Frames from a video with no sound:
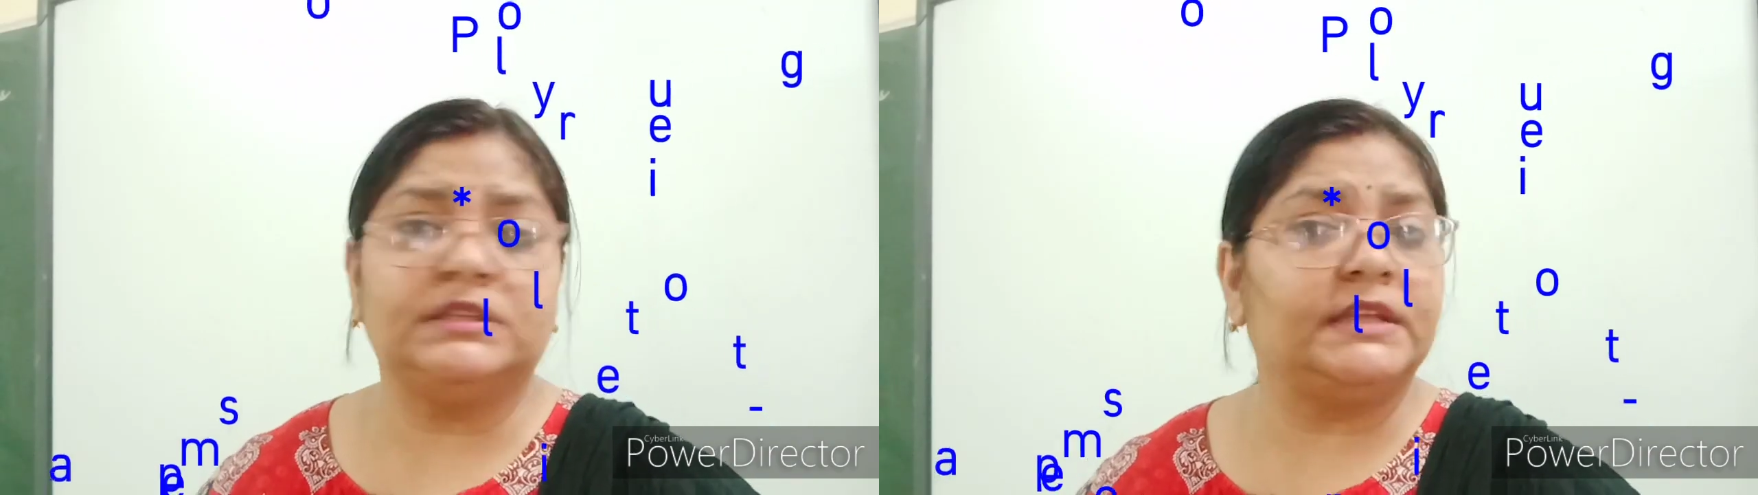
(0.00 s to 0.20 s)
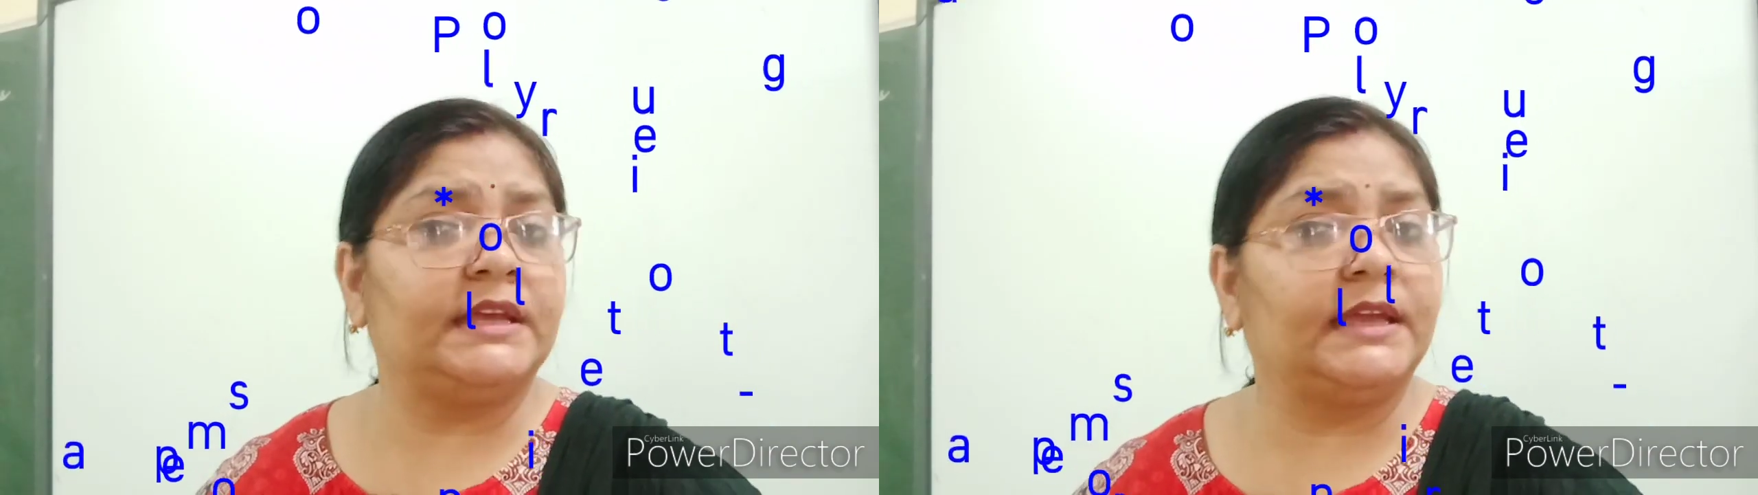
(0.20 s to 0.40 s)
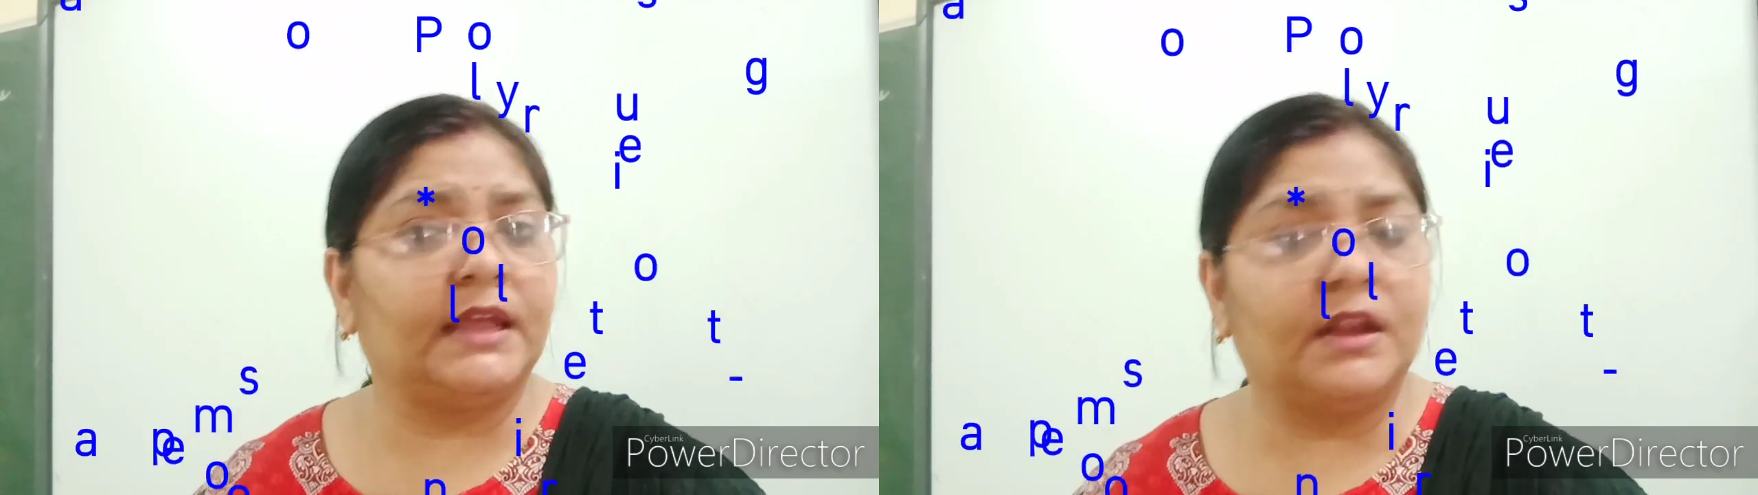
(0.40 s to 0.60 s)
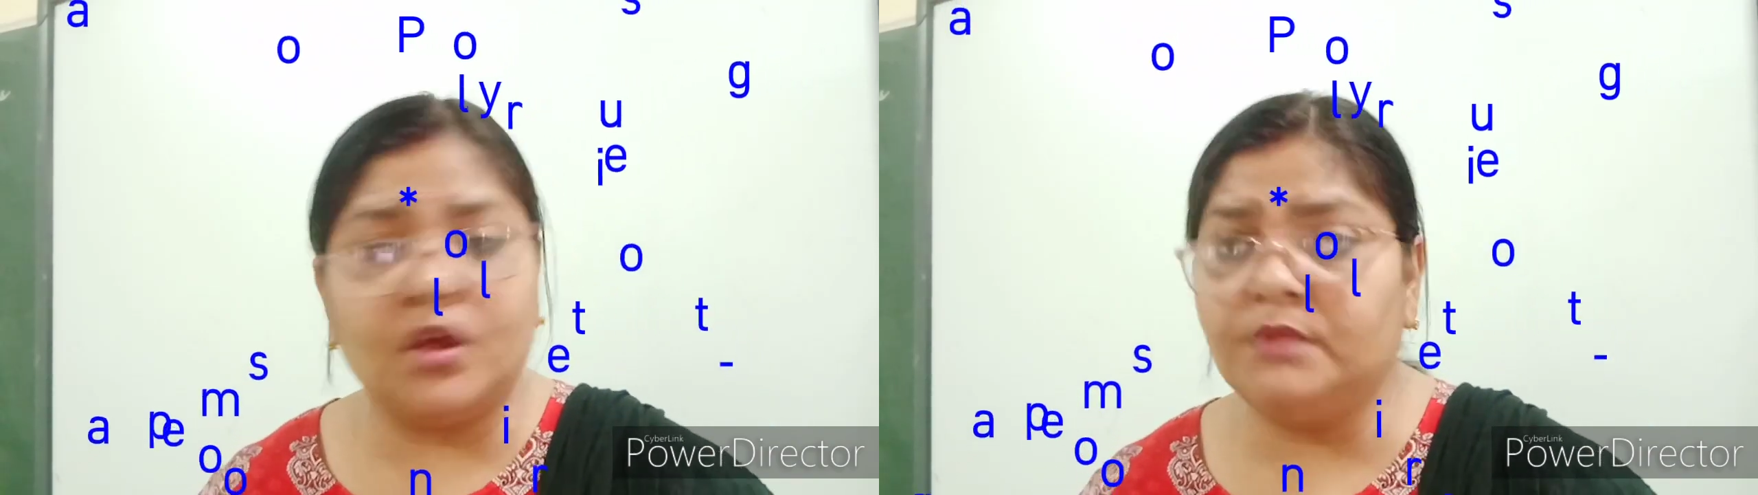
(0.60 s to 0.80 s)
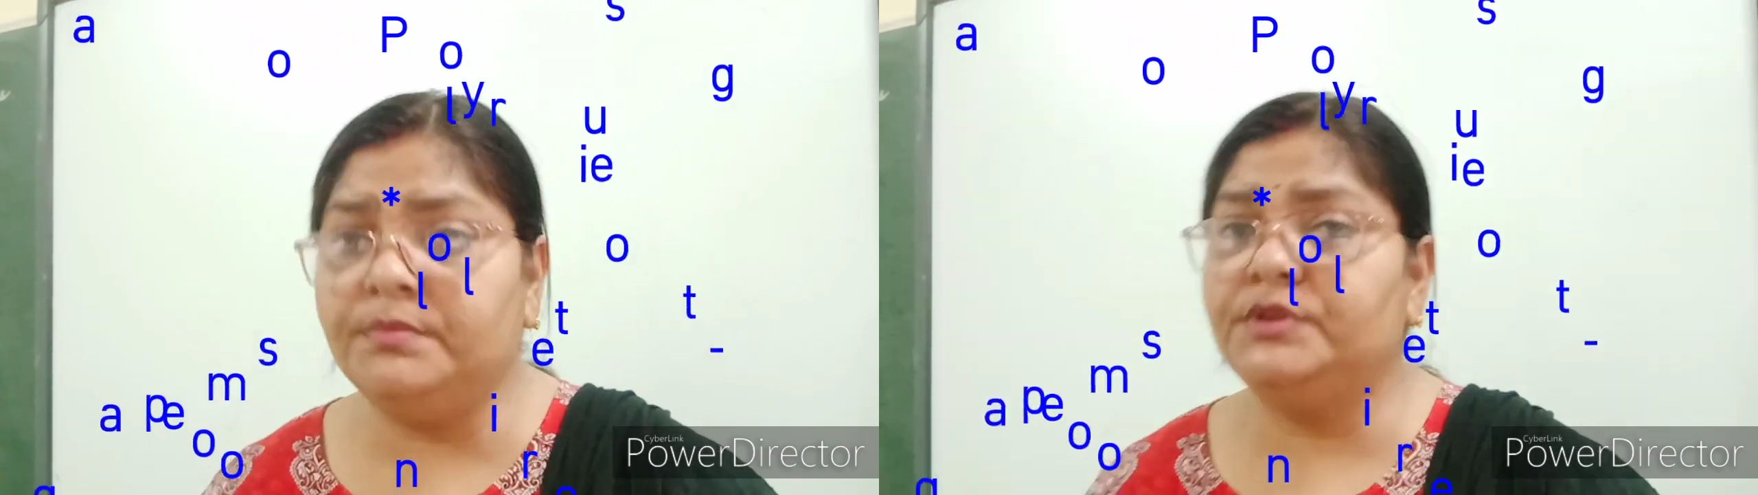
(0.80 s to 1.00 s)
they
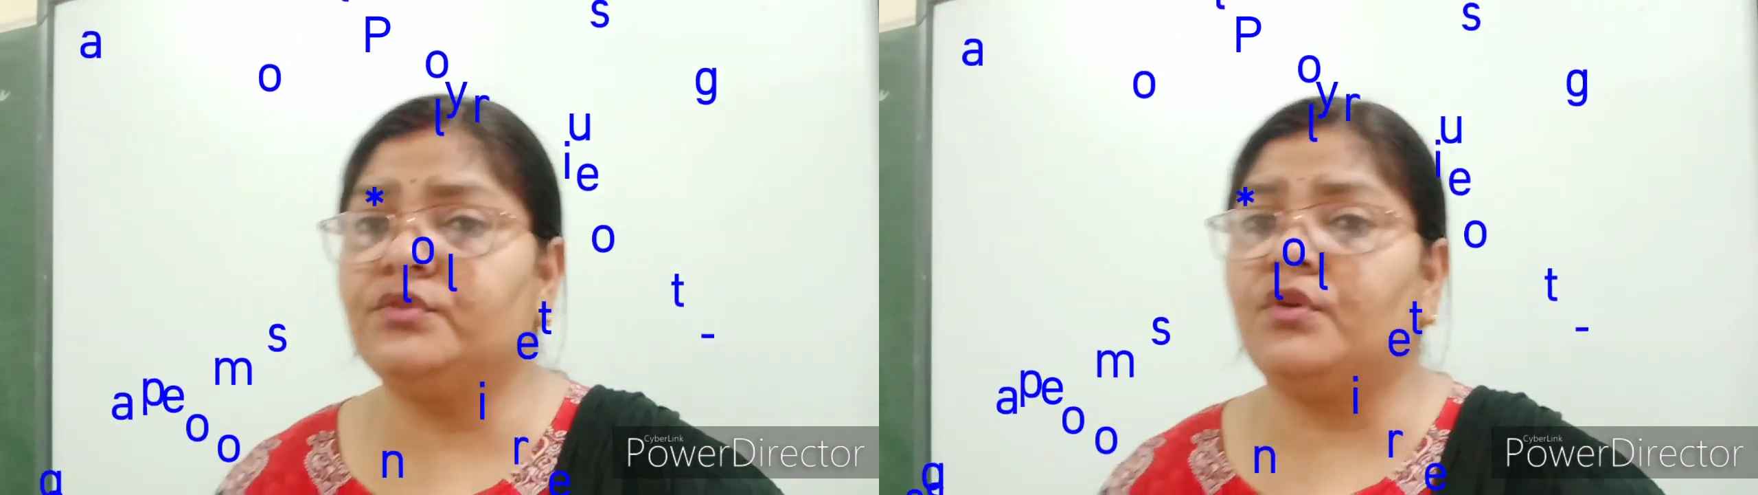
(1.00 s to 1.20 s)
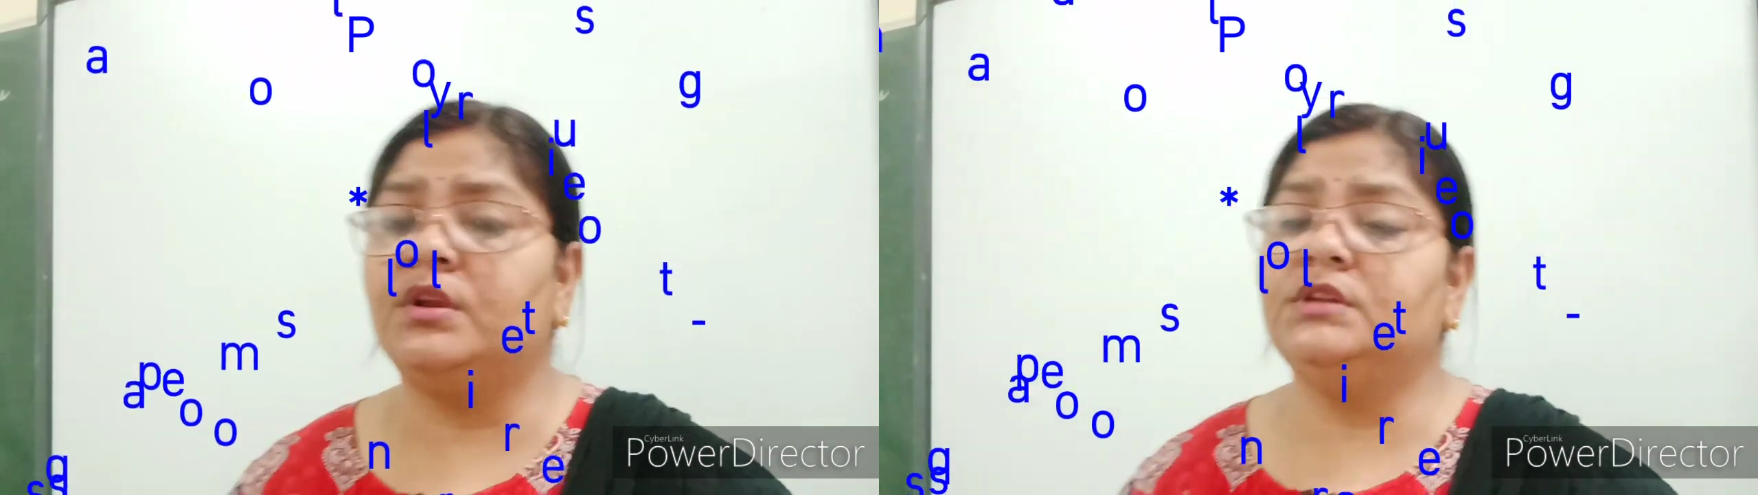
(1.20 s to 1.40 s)
cannot be drawn